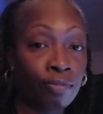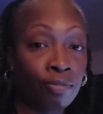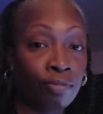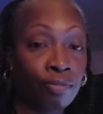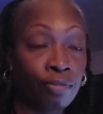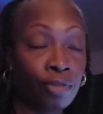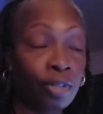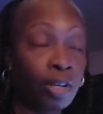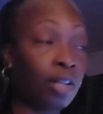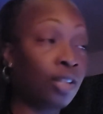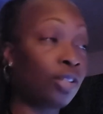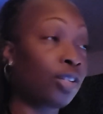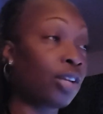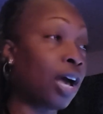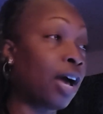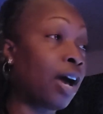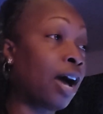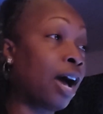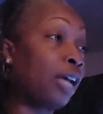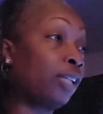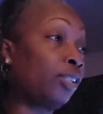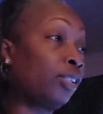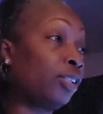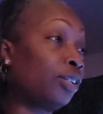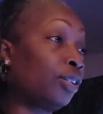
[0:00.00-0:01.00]
Because I
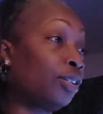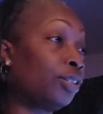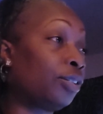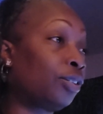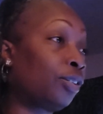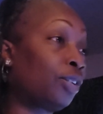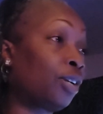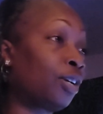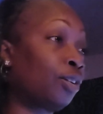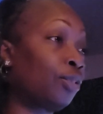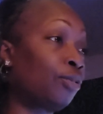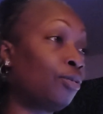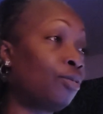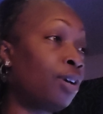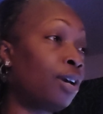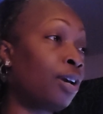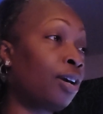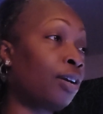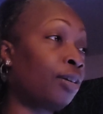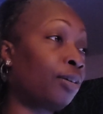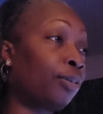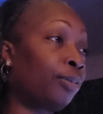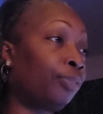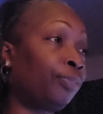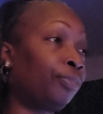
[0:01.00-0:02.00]
sit and stare you
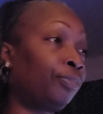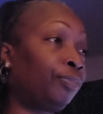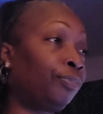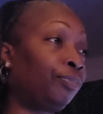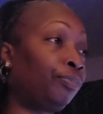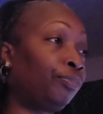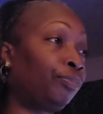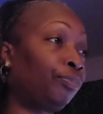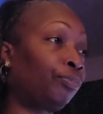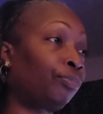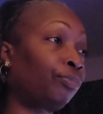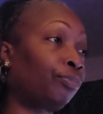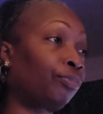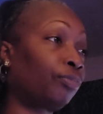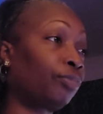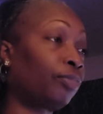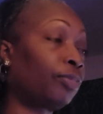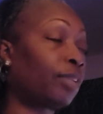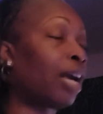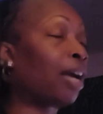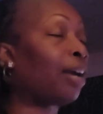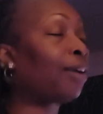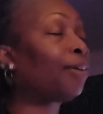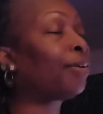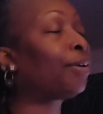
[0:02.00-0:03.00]
down.
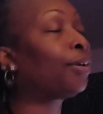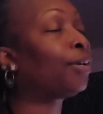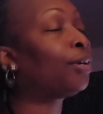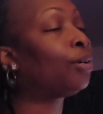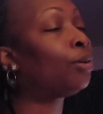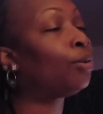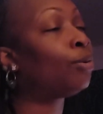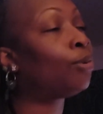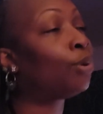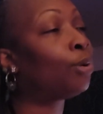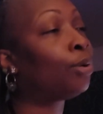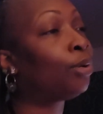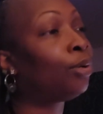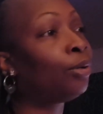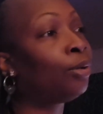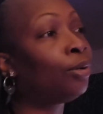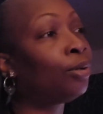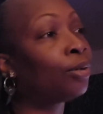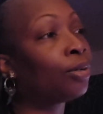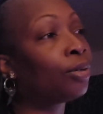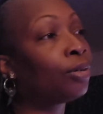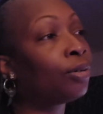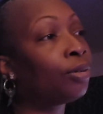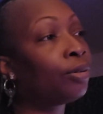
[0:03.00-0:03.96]
I can kill you with a look.